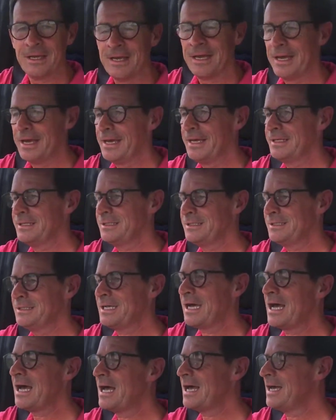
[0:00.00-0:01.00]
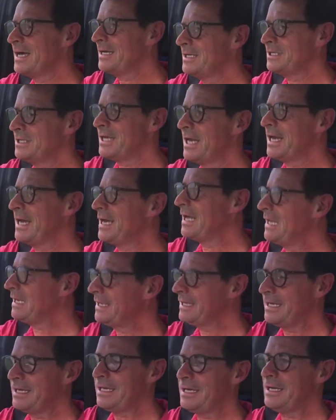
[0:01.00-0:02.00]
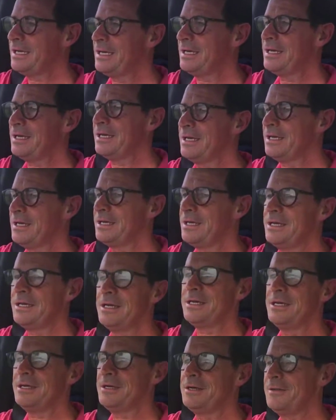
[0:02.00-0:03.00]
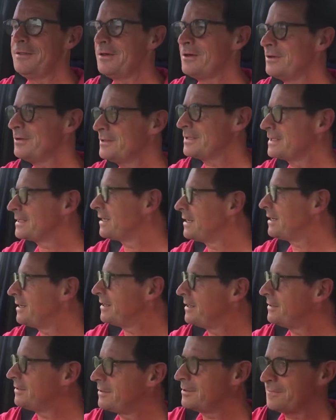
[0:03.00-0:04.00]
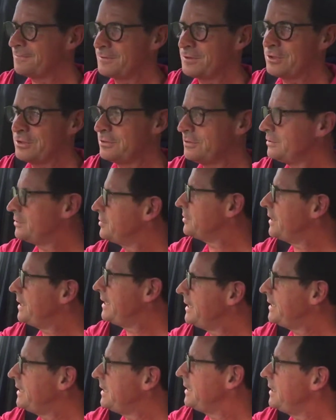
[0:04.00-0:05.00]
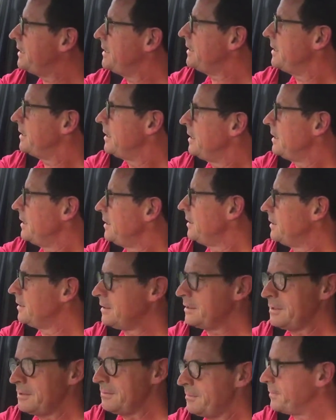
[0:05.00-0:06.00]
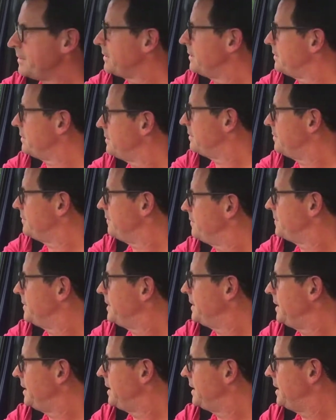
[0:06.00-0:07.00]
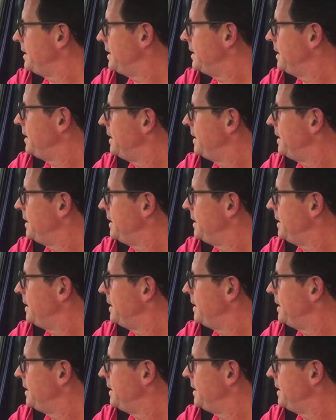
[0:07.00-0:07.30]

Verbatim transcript: And I shall hear those soft you dread above me,